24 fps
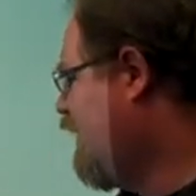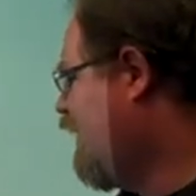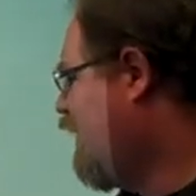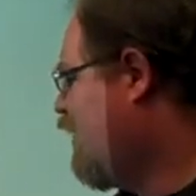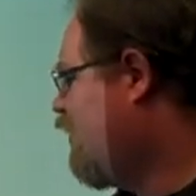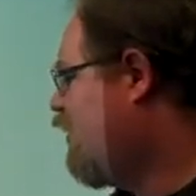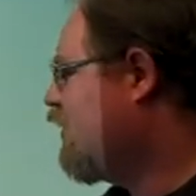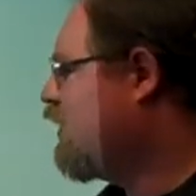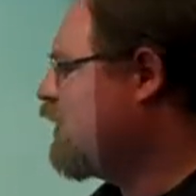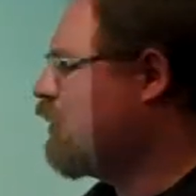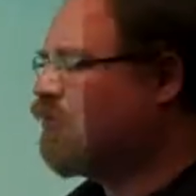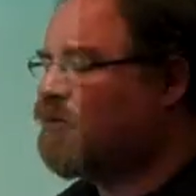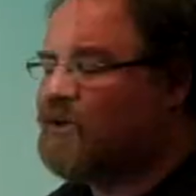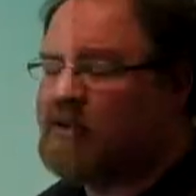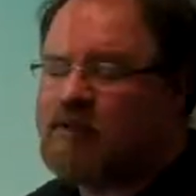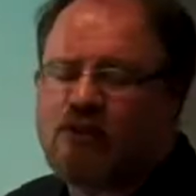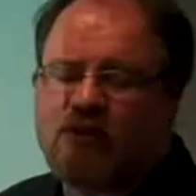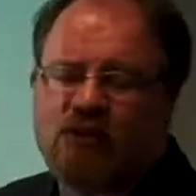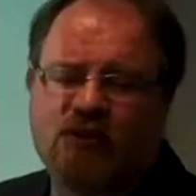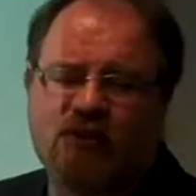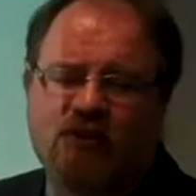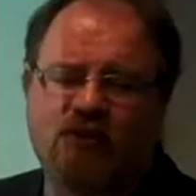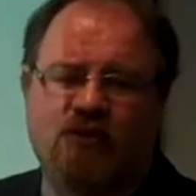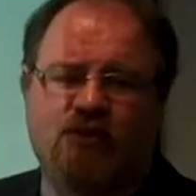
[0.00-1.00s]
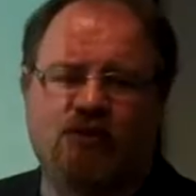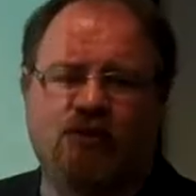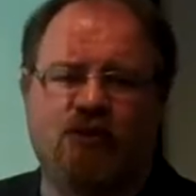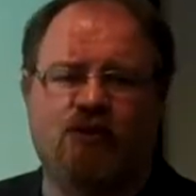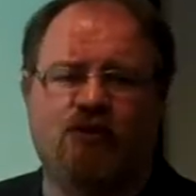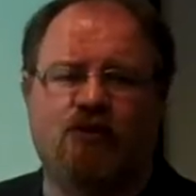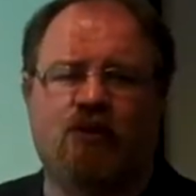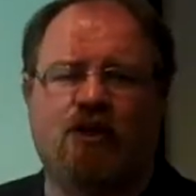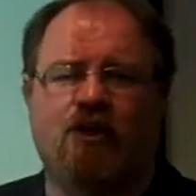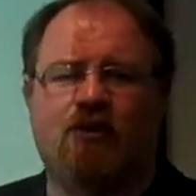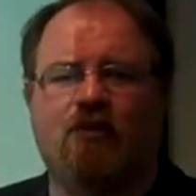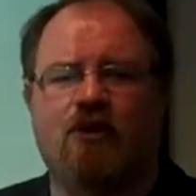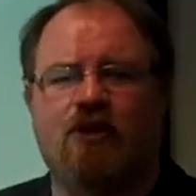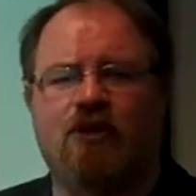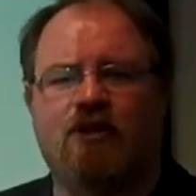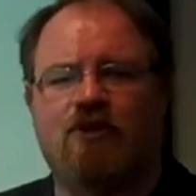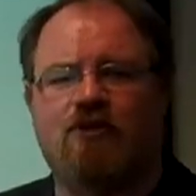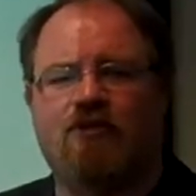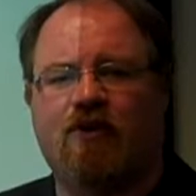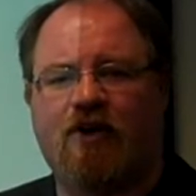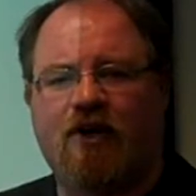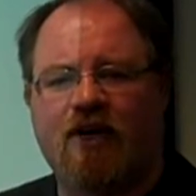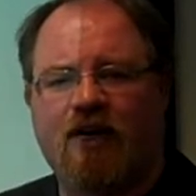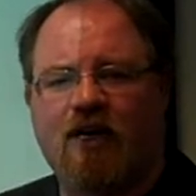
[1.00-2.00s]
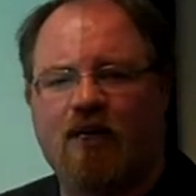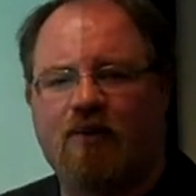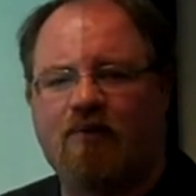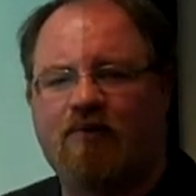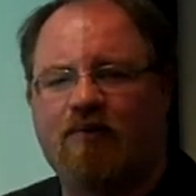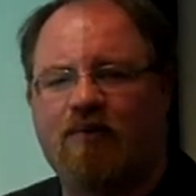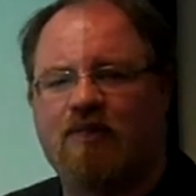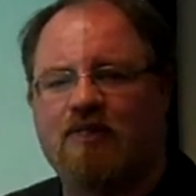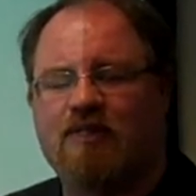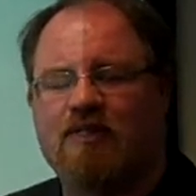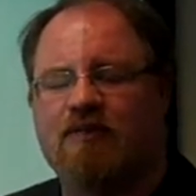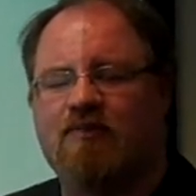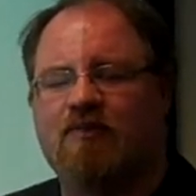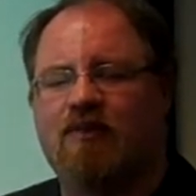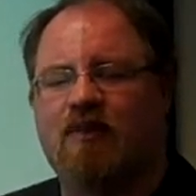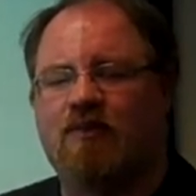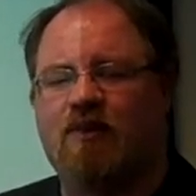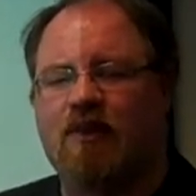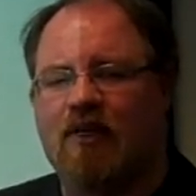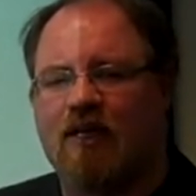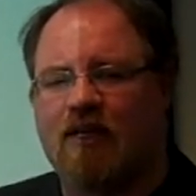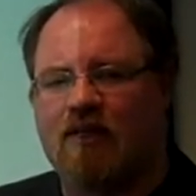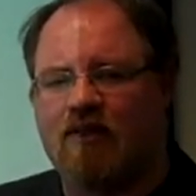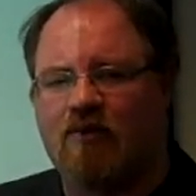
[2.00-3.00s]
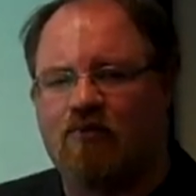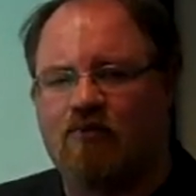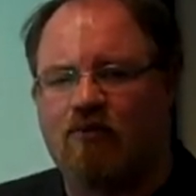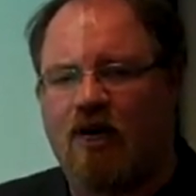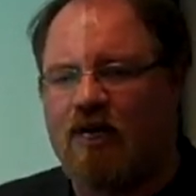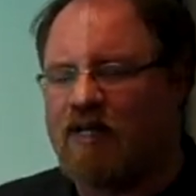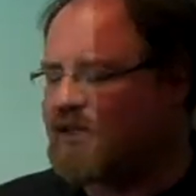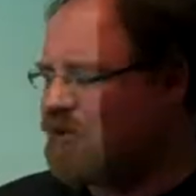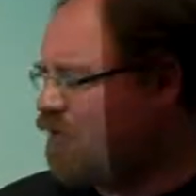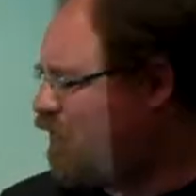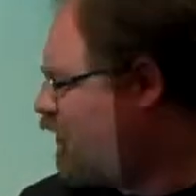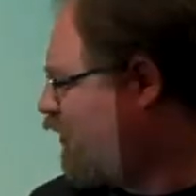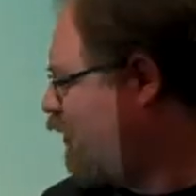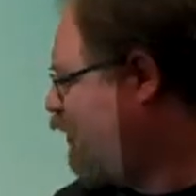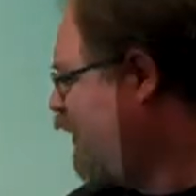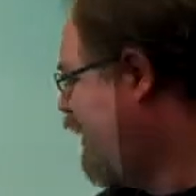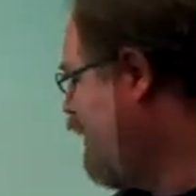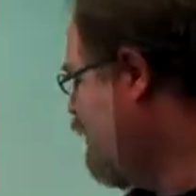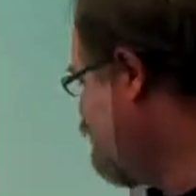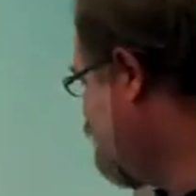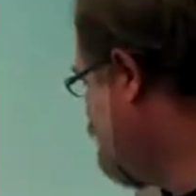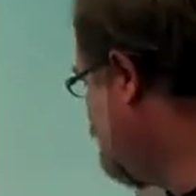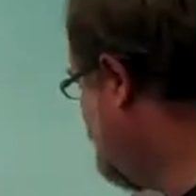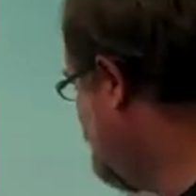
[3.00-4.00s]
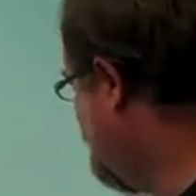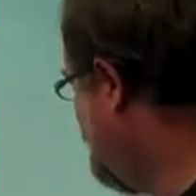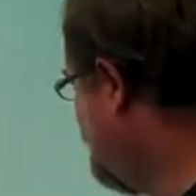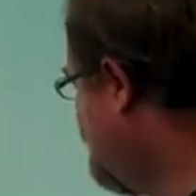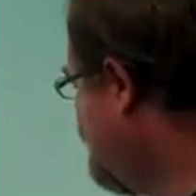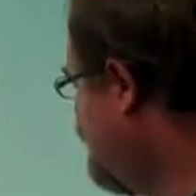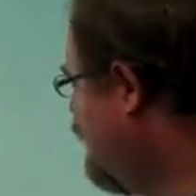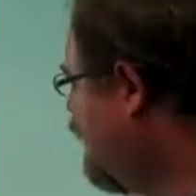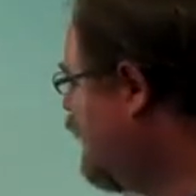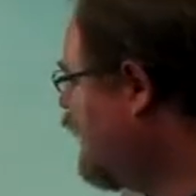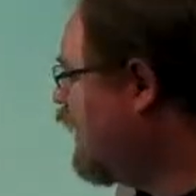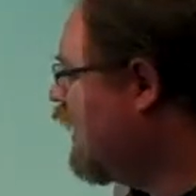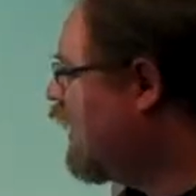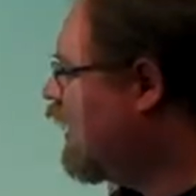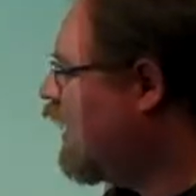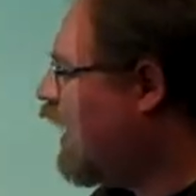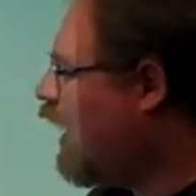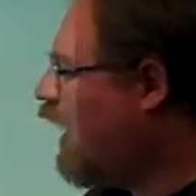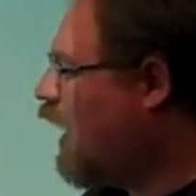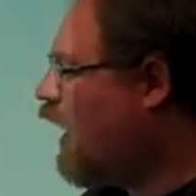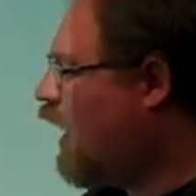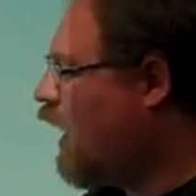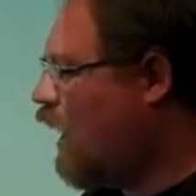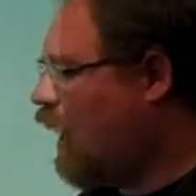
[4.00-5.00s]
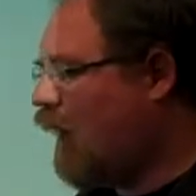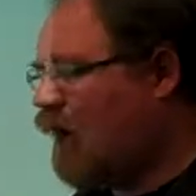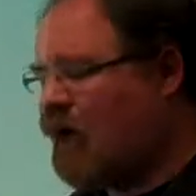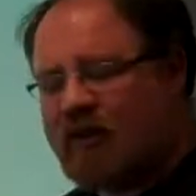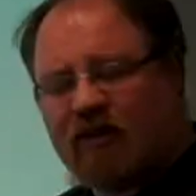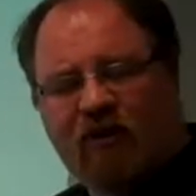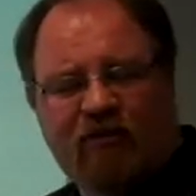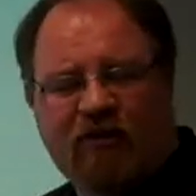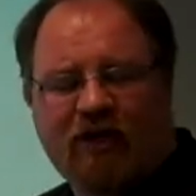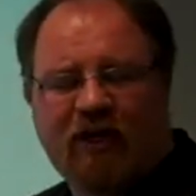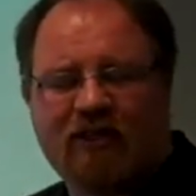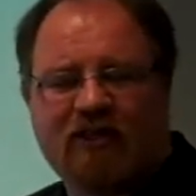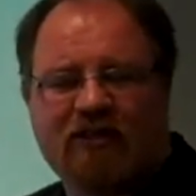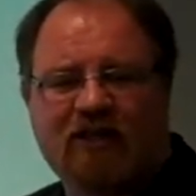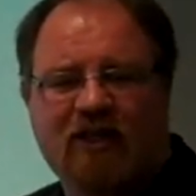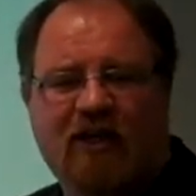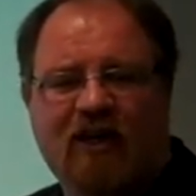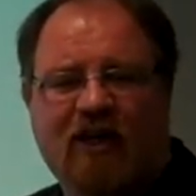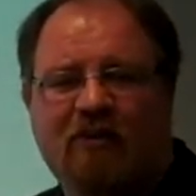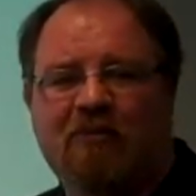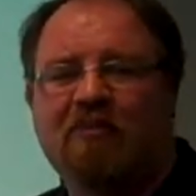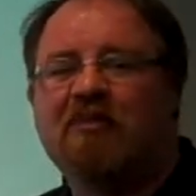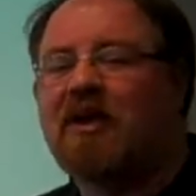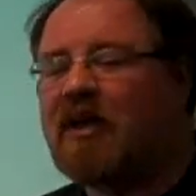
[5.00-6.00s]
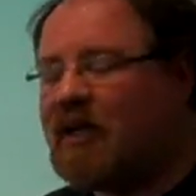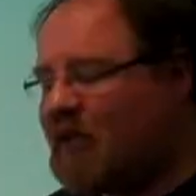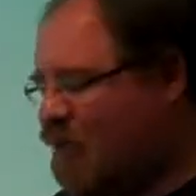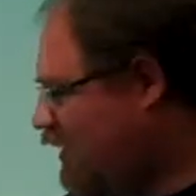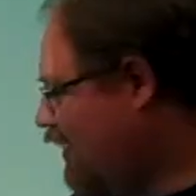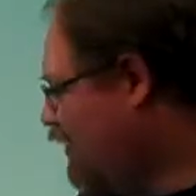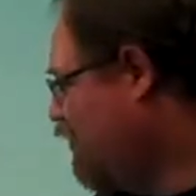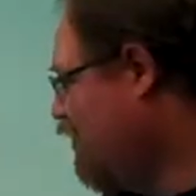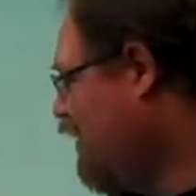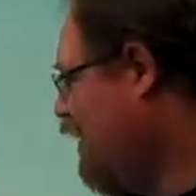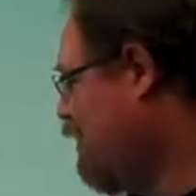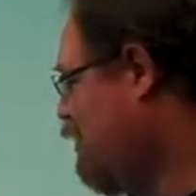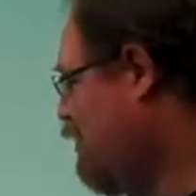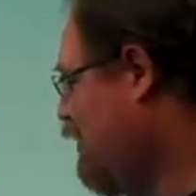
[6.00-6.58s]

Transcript: What they want to do, though, and what is very helpful, is if they can get the right information at the right time, in the right